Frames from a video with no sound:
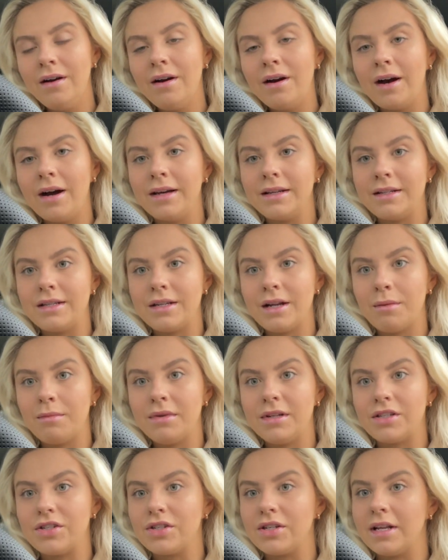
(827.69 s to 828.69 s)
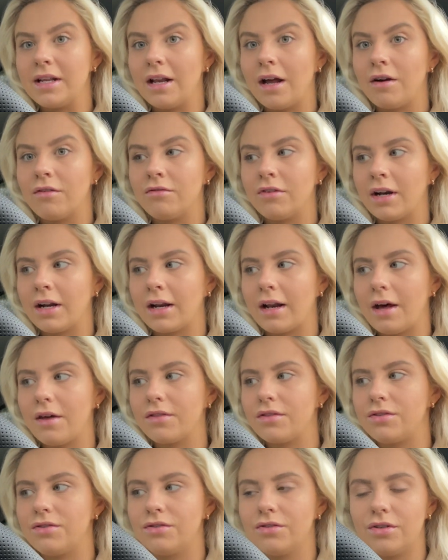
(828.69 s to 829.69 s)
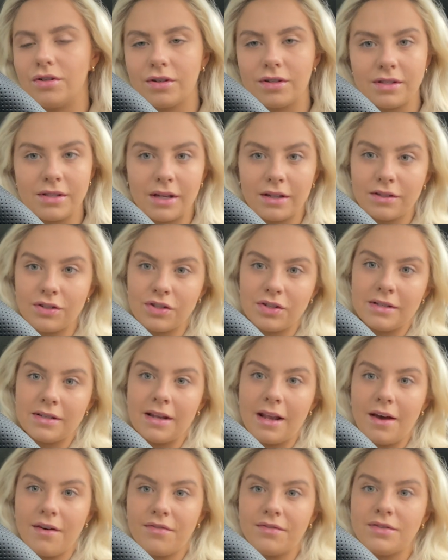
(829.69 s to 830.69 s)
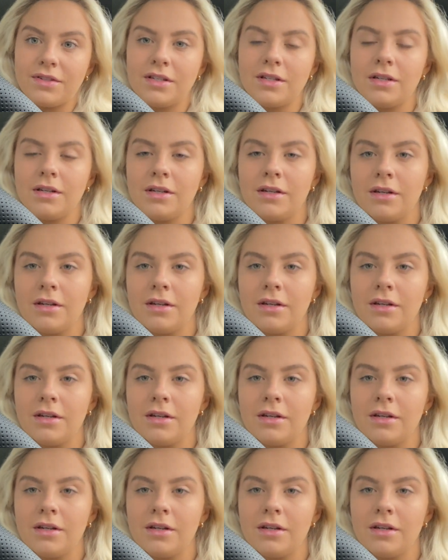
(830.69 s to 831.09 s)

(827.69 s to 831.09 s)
I ended up literally like running out the door because I just left